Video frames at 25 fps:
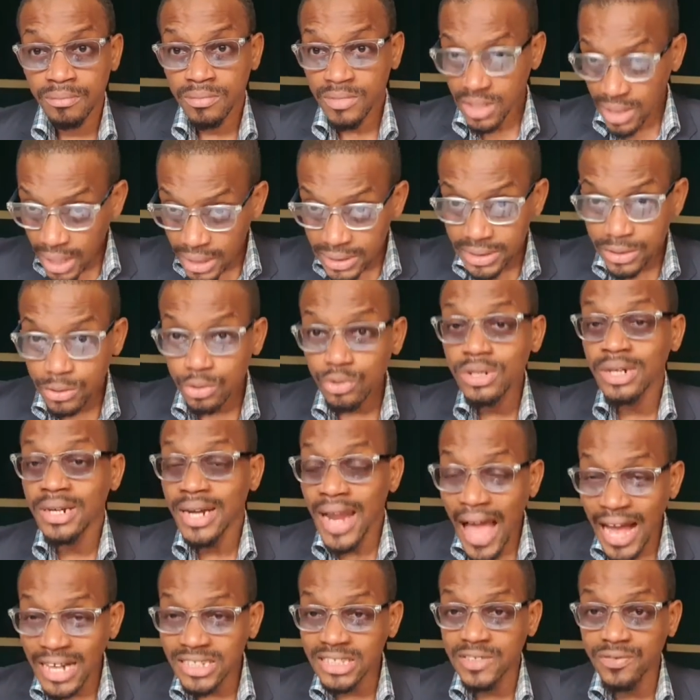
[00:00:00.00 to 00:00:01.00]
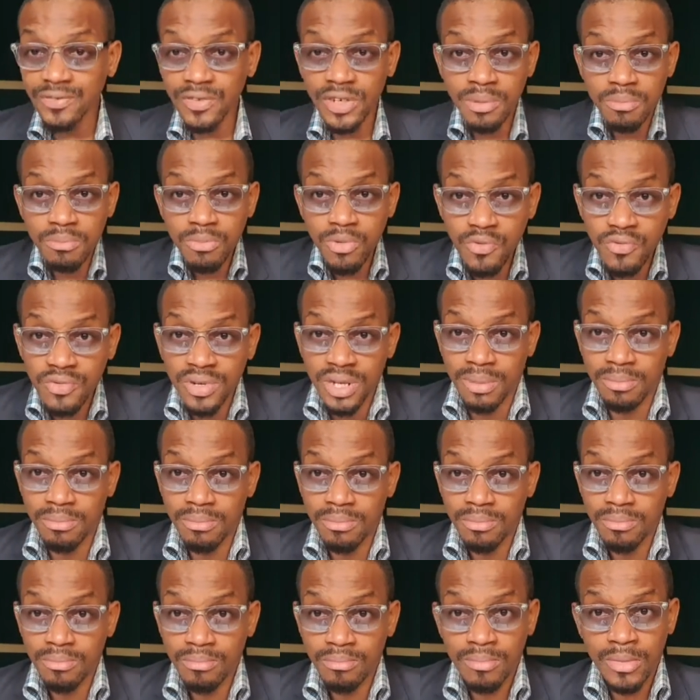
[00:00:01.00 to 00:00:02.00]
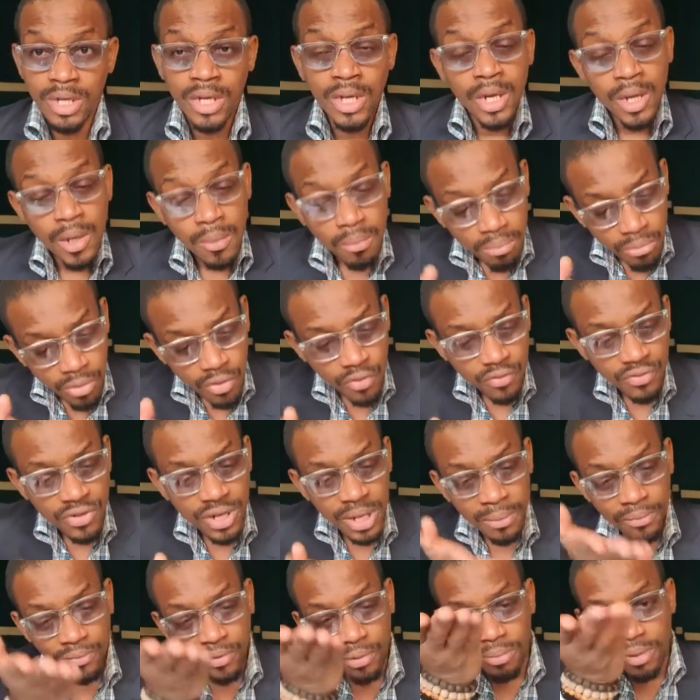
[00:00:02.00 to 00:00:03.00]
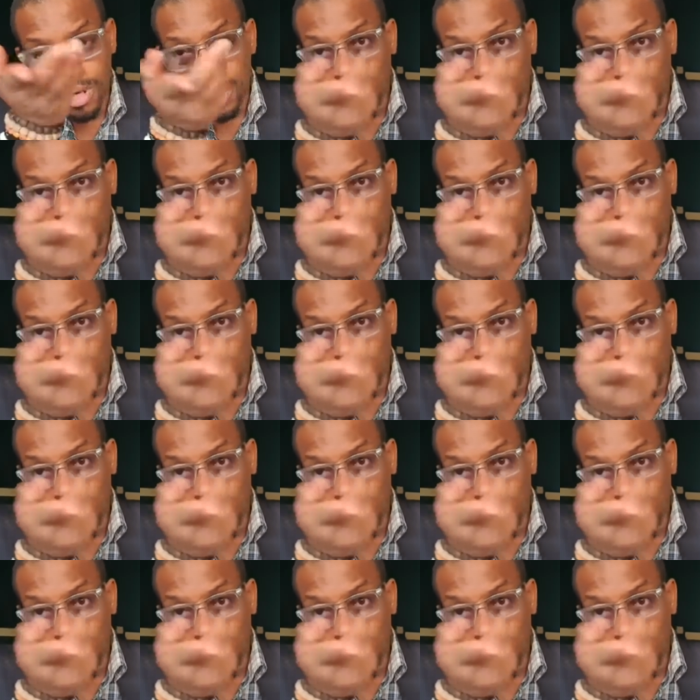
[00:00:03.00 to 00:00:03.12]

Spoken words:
Yes, you can actively move them. Move them from the